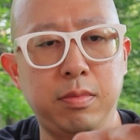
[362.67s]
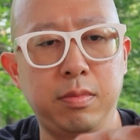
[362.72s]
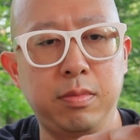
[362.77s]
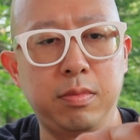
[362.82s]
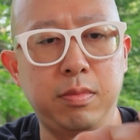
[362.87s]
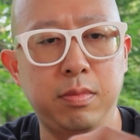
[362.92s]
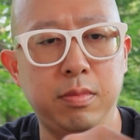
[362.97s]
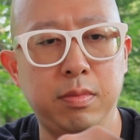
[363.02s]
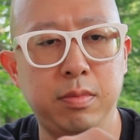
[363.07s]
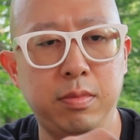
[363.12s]

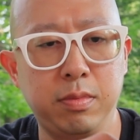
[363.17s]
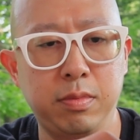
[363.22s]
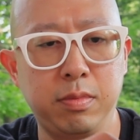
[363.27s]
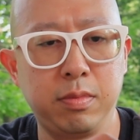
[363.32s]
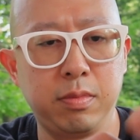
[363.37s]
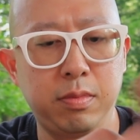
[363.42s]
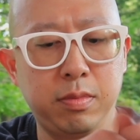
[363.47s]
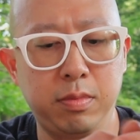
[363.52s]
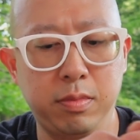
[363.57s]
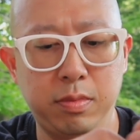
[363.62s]

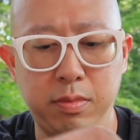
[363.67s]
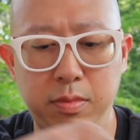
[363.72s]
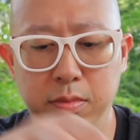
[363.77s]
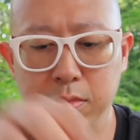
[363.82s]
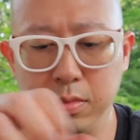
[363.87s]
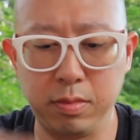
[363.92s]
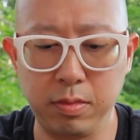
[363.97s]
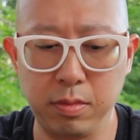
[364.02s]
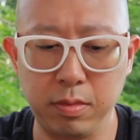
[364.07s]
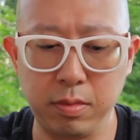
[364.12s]

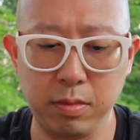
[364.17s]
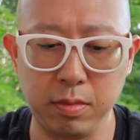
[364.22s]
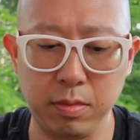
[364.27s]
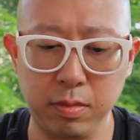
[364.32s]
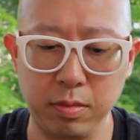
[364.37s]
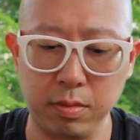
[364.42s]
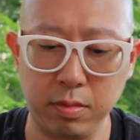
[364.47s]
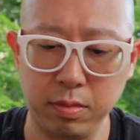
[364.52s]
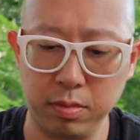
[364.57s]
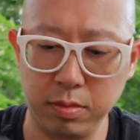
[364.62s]

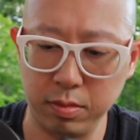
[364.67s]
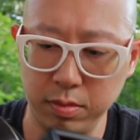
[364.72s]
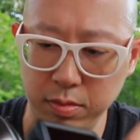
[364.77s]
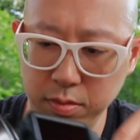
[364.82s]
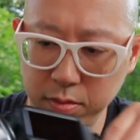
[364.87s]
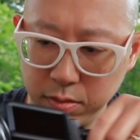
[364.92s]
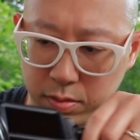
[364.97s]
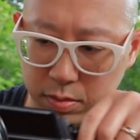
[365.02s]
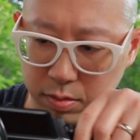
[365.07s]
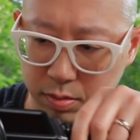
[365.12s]

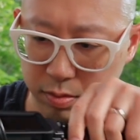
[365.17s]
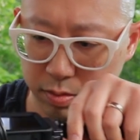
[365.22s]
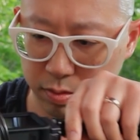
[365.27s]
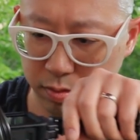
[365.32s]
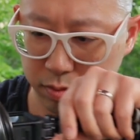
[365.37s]
Nothing is said.